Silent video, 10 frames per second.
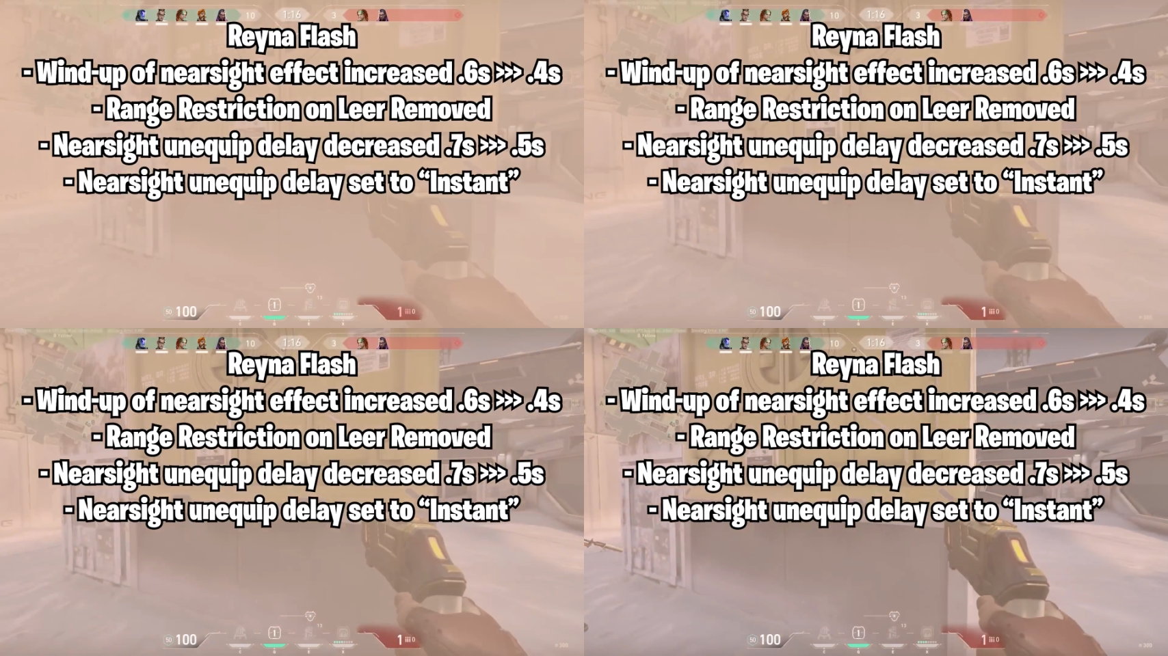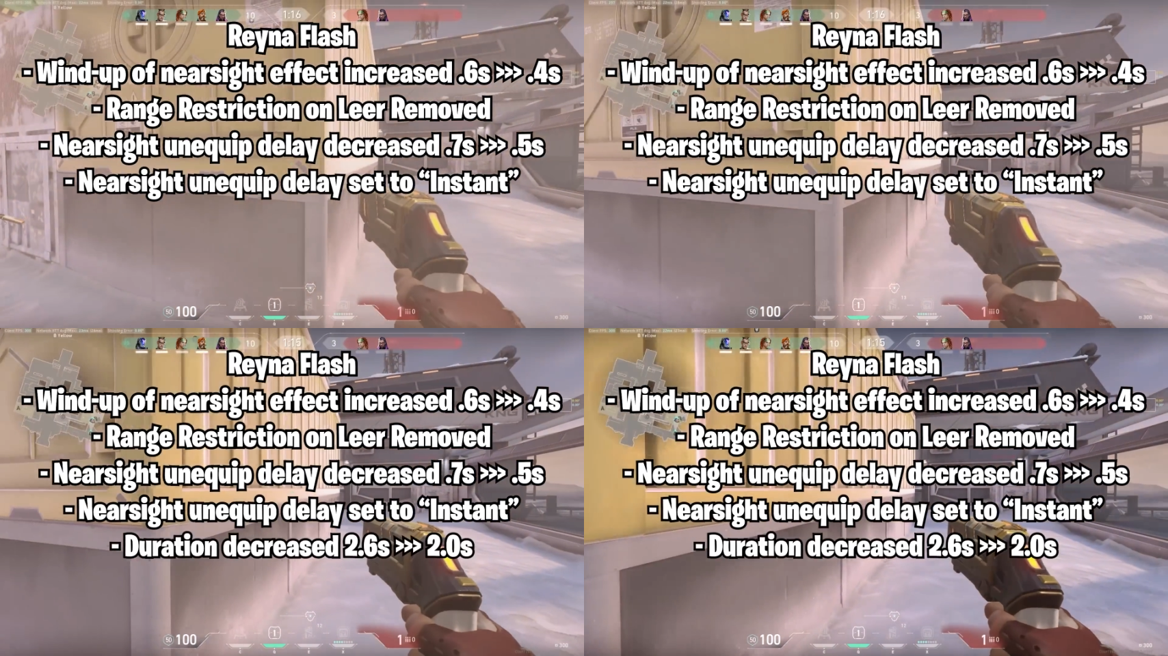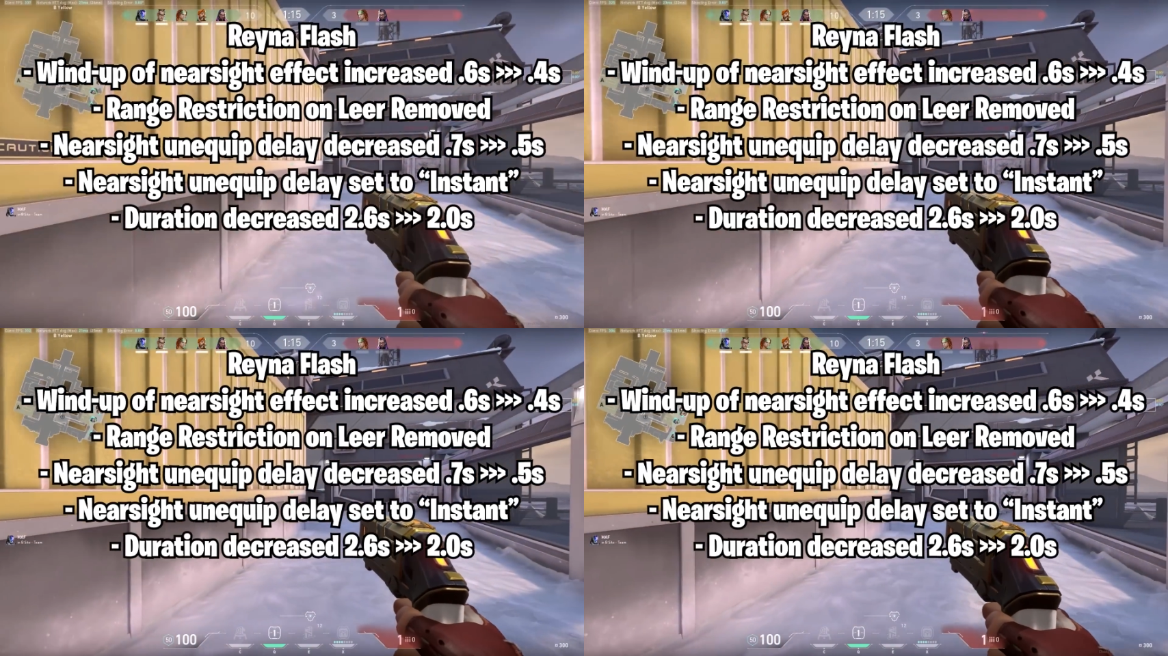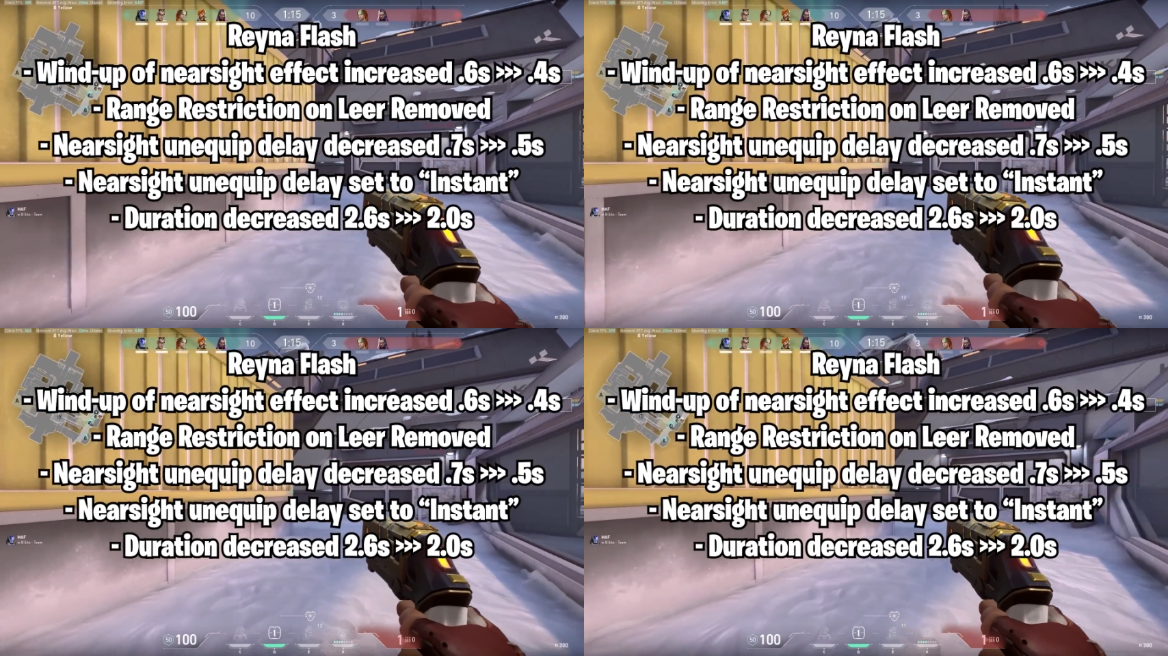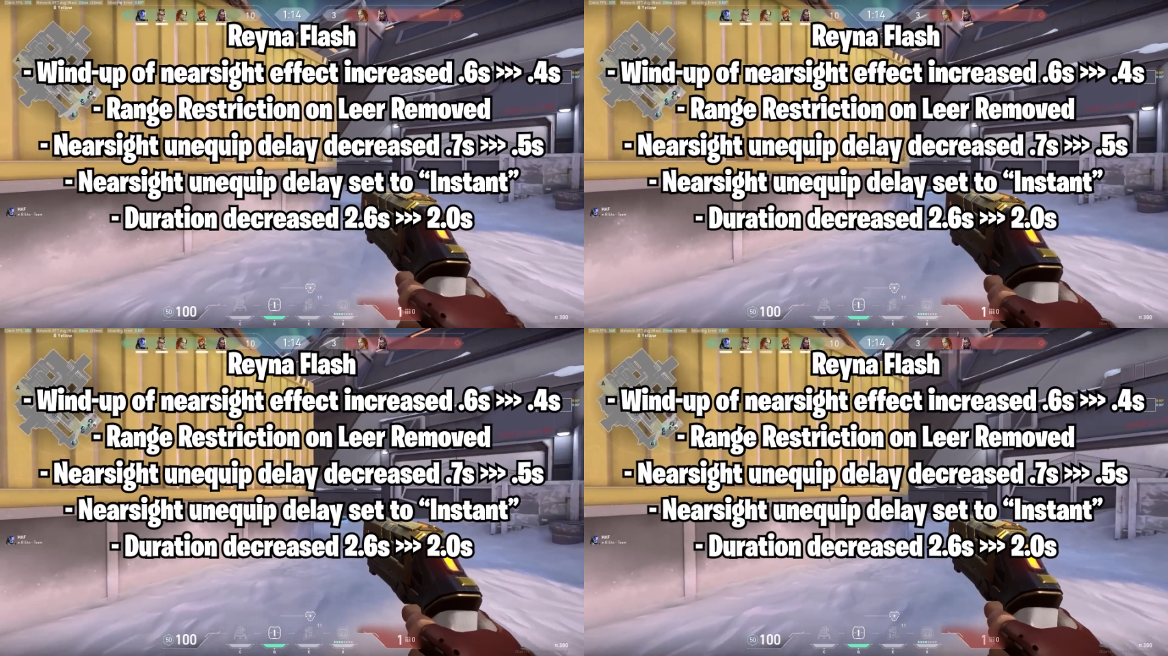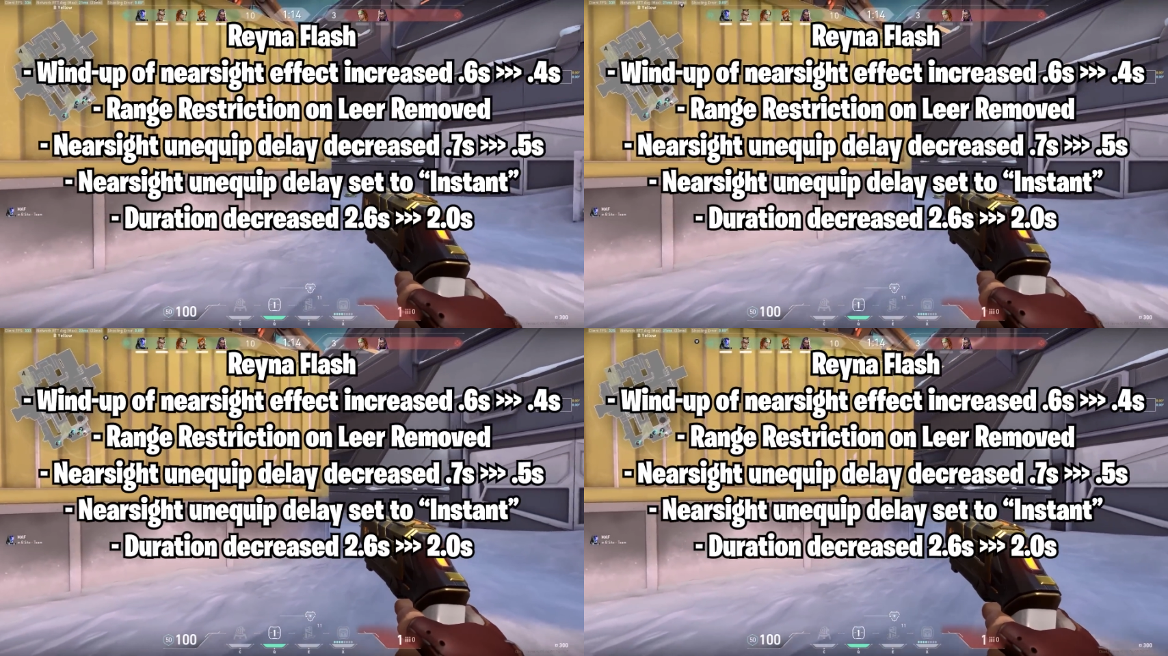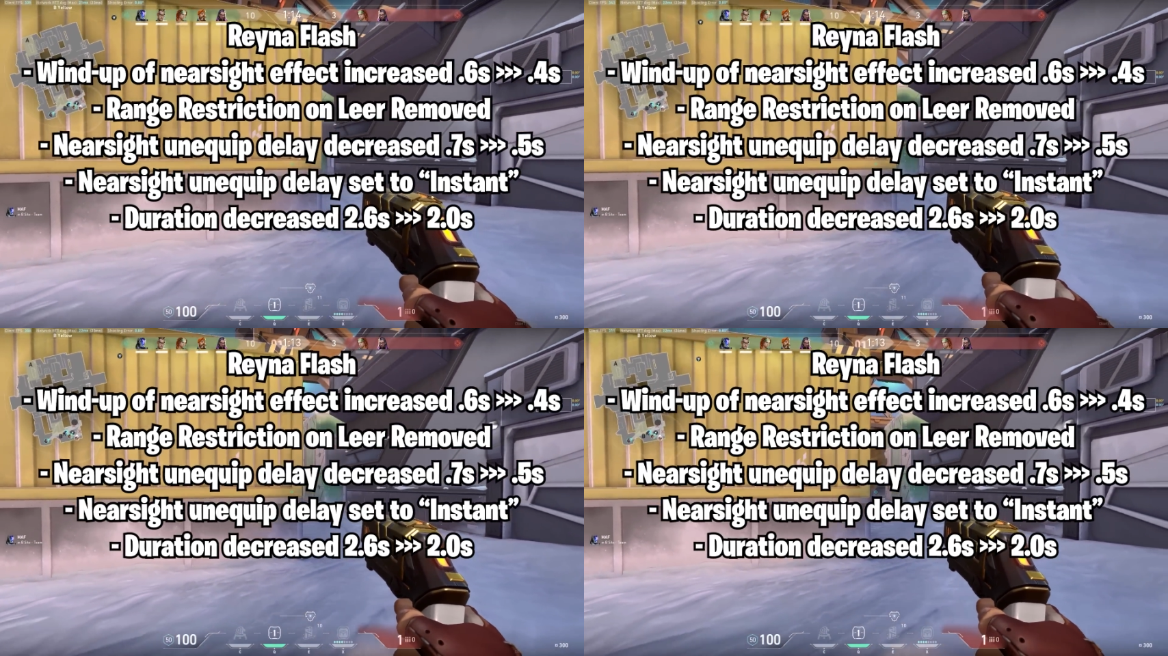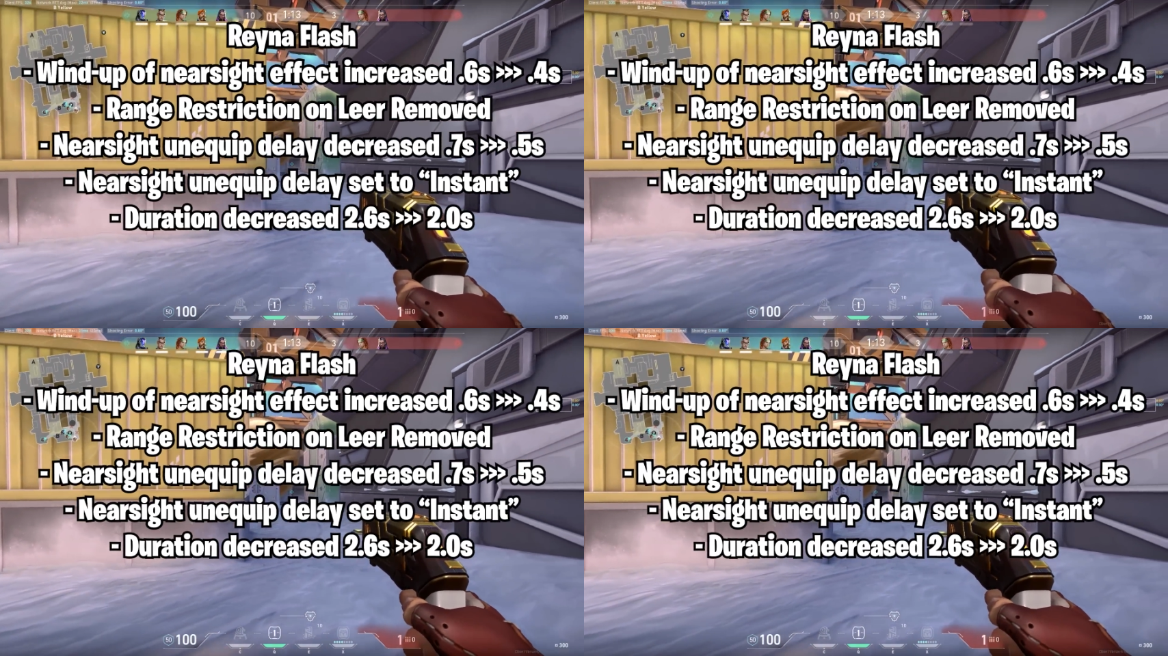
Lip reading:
(no speaker visible)